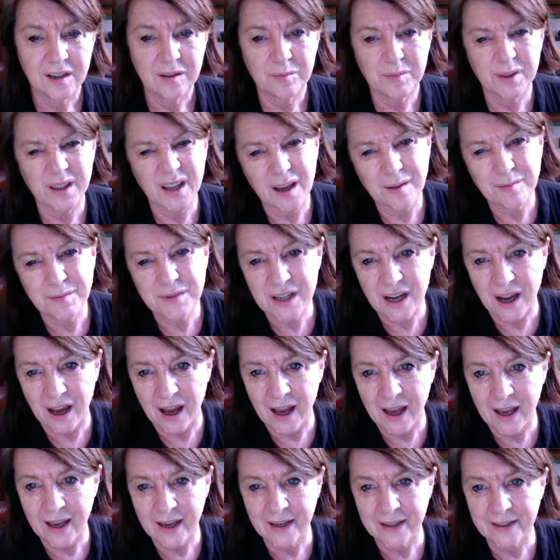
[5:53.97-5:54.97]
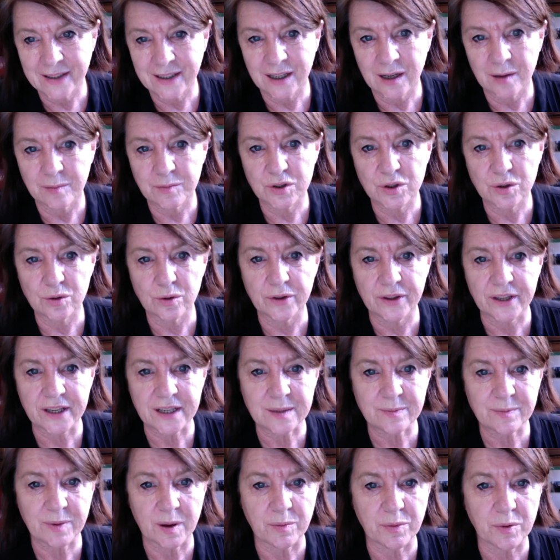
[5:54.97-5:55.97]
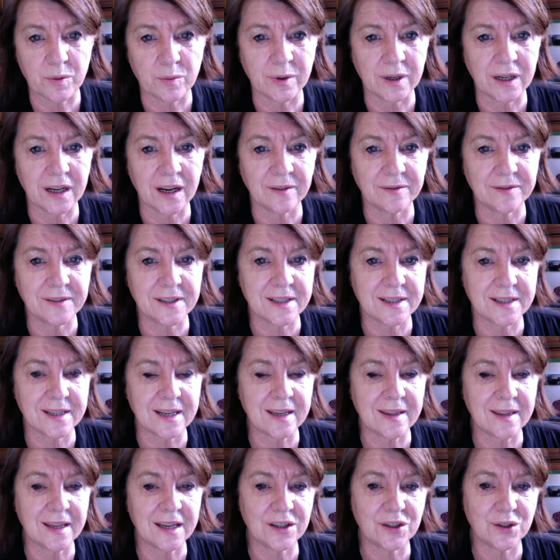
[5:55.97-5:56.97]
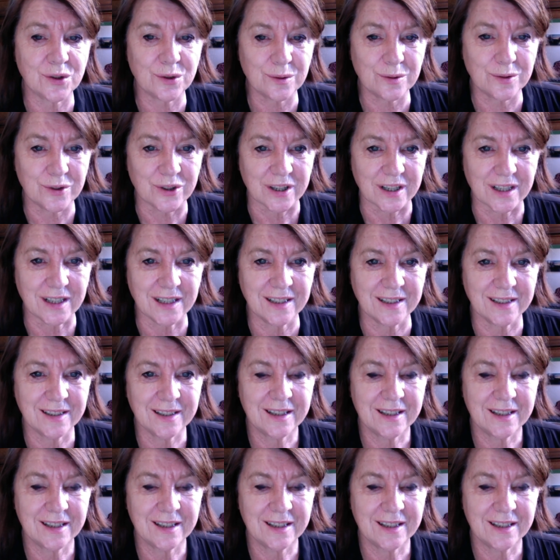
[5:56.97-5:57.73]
But I'm tired, and I'm sure these people would love to see their children.